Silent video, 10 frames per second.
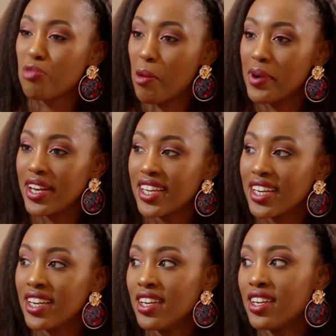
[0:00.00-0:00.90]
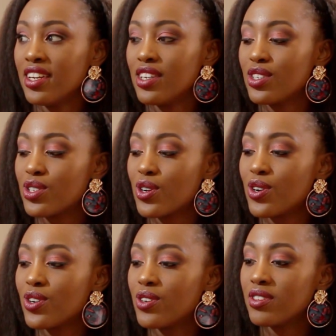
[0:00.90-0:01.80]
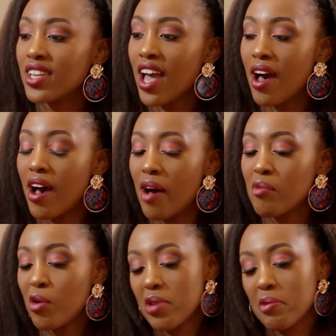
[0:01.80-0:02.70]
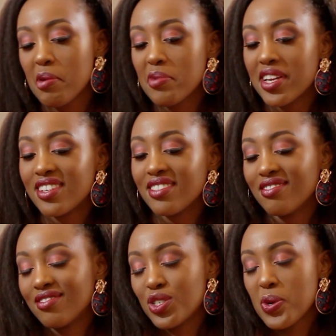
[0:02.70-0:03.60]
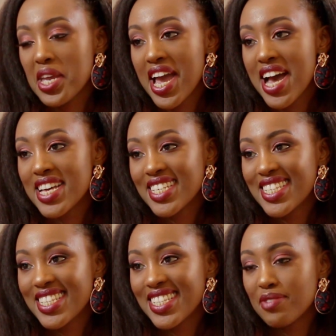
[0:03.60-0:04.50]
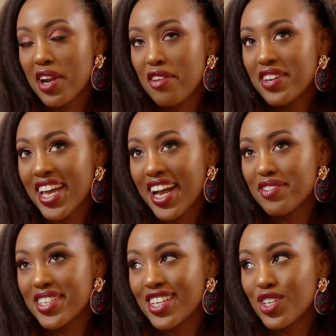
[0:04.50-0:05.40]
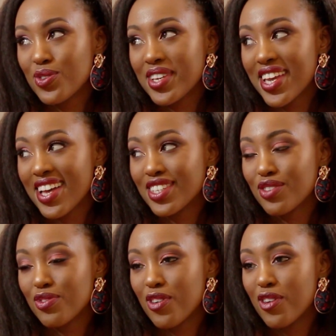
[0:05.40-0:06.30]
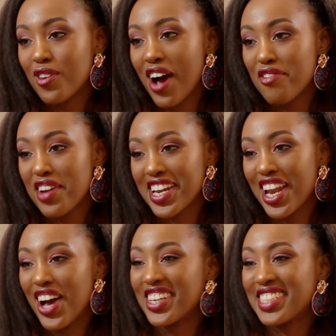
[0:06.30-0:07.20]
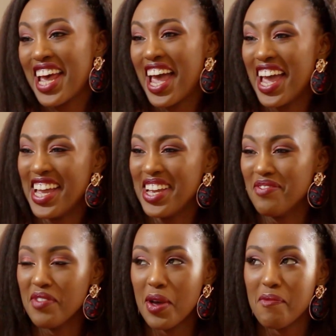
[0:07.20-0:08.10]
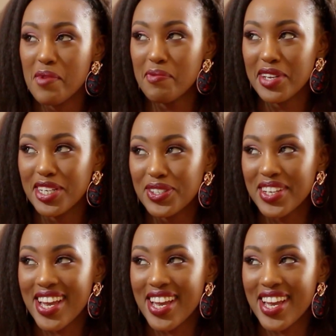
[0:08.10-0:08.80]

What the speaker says: properly. So yeah, I'm hoping maybe in 2 years, but I feel like I've said 2 years for a very long time. Maybe in 2